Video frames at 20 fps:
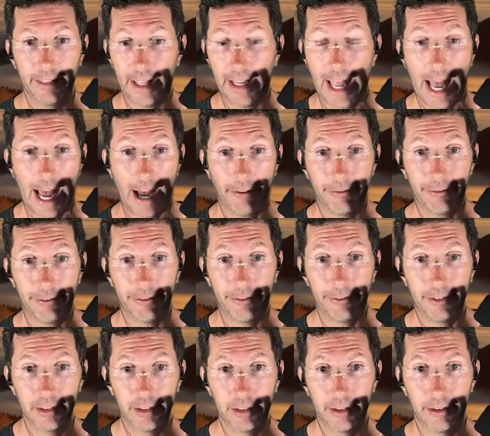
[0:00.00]
they
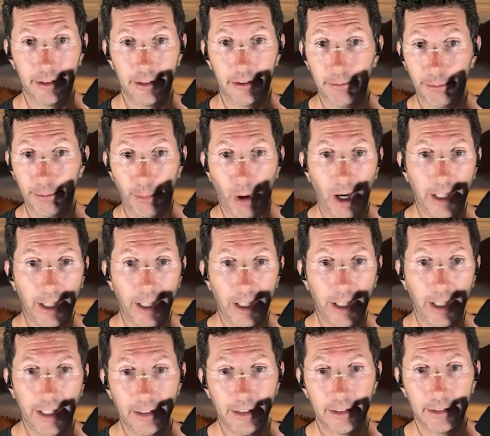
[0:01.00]
have
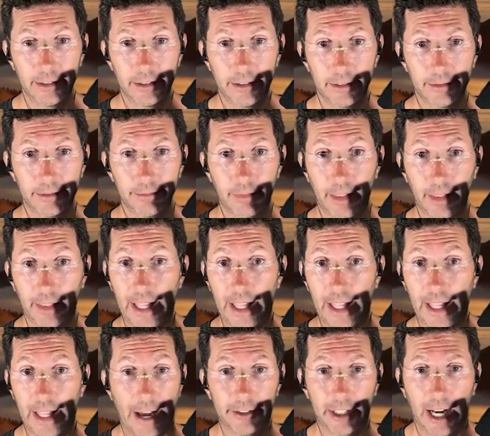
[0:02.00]
money,
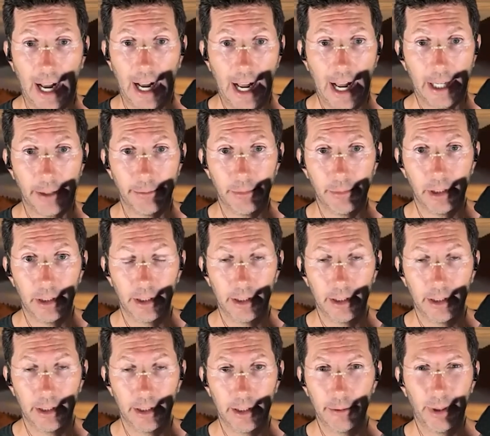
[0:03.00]
they have time,
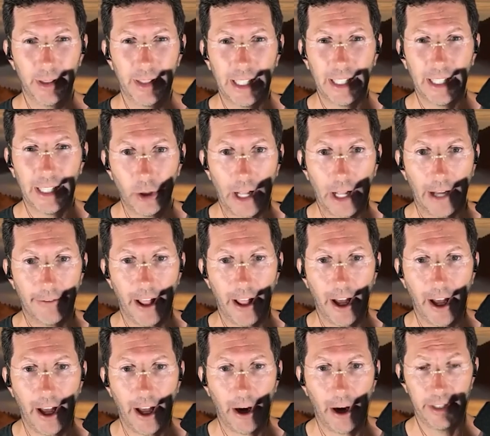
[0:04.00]
but they don't
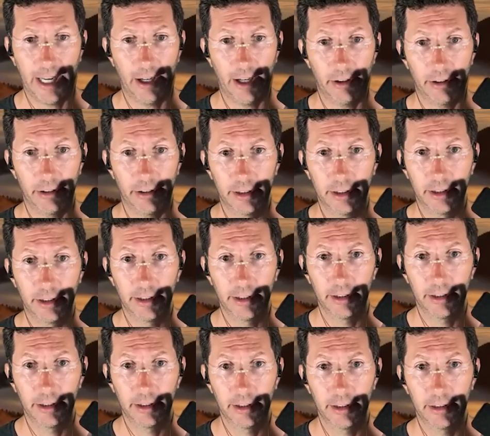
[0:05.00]
have health now
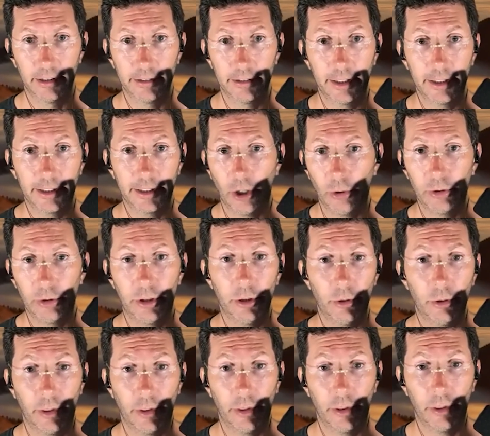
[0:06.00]
to go
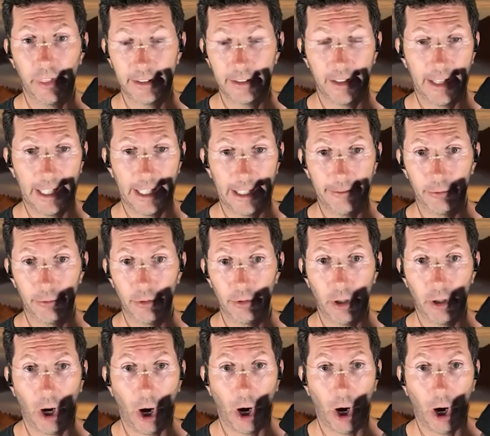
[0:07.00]
do the things that
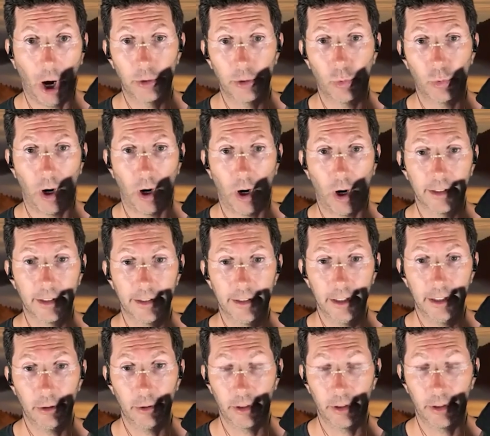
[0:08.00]
they've always wanted
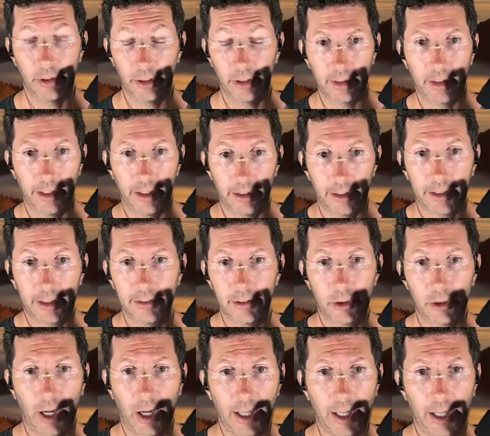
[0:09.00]
to do. They're they're
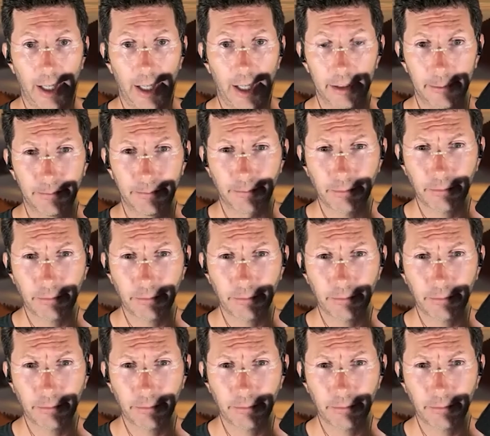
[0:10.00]
constrained.